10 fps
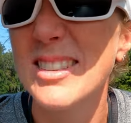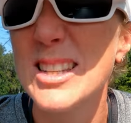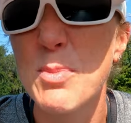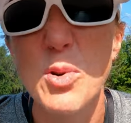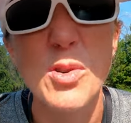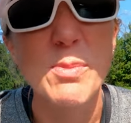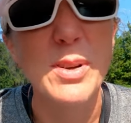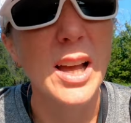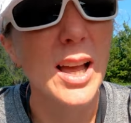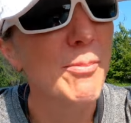sport,
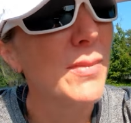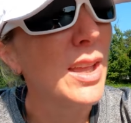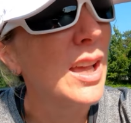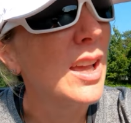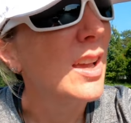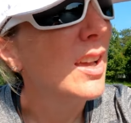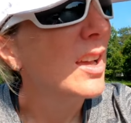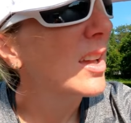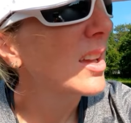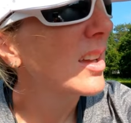but um,
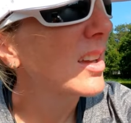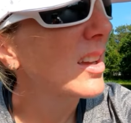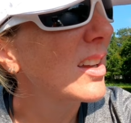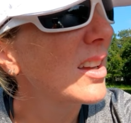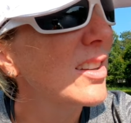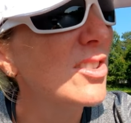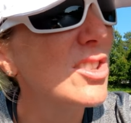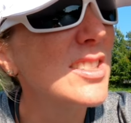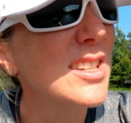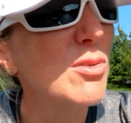
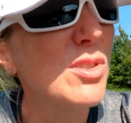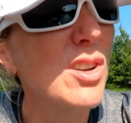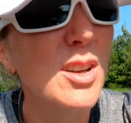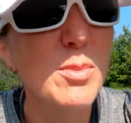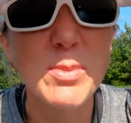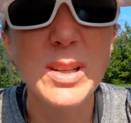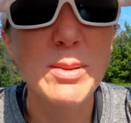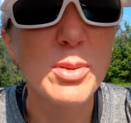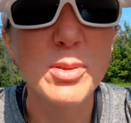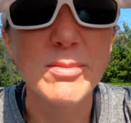just see all types of
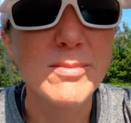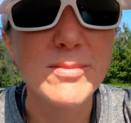people.